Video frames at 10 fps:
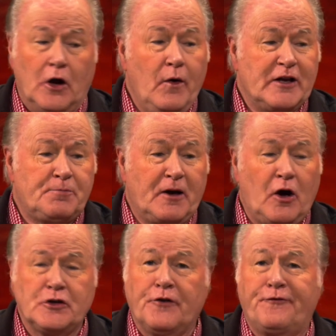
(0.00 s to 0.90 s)
You know, it's
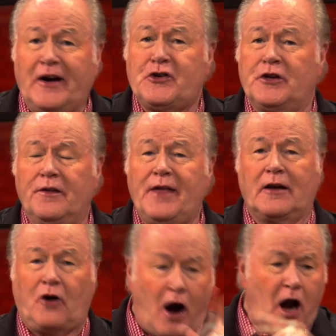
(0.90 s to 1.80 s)
because of friction
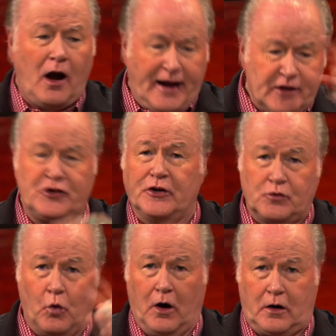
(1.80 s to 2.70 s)
that car
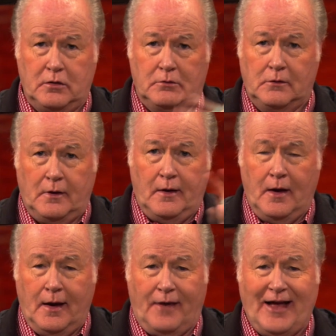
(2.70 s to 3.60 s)
engines work.
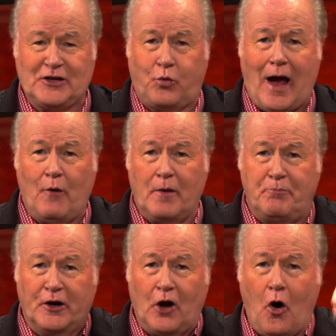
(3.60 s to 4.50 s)
And that's why
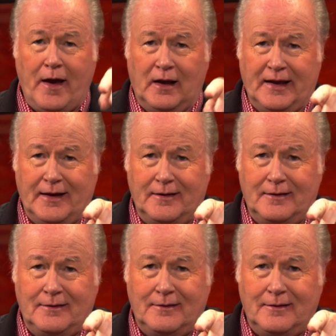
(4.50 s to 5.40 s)
we put oil in.